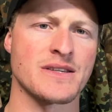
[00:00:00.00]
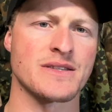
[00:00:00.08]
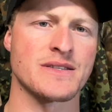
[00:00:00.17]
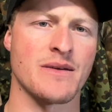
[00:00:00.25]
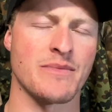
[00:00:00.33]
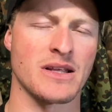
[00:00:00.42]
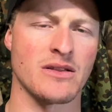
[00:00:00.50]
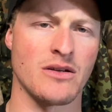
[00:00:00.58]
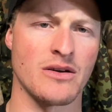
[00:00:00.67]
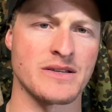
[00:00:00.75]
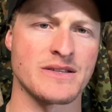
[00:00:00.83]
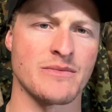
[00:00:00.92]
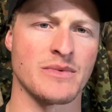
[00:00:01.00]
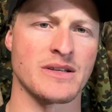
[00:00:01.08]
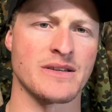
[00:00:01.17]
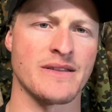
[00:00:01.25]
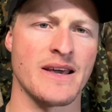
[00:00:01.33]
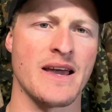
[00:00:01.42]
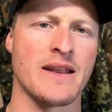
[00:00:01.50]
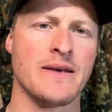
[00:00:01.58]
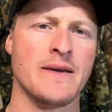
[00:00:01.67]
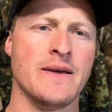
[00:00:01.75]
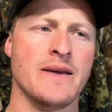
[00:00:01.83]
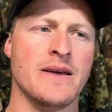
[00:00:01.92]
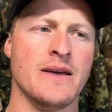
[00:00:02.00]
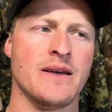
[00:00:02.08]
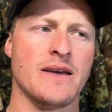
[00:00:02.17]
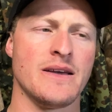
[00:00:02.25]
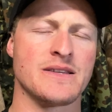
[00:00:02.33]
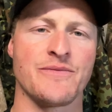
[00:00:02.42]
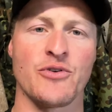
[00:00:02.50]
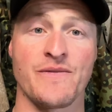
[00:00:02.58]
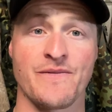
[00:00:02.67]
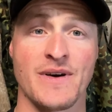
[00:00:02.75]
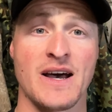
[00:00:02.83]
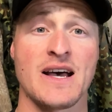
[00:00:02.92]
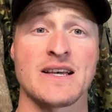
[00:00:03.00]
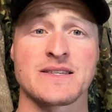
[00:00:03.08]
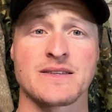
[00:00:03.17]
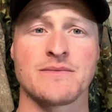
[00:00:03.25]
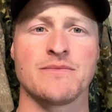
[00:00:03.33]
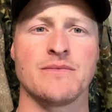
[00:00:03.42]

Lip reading: something like similar to that, it's a very fast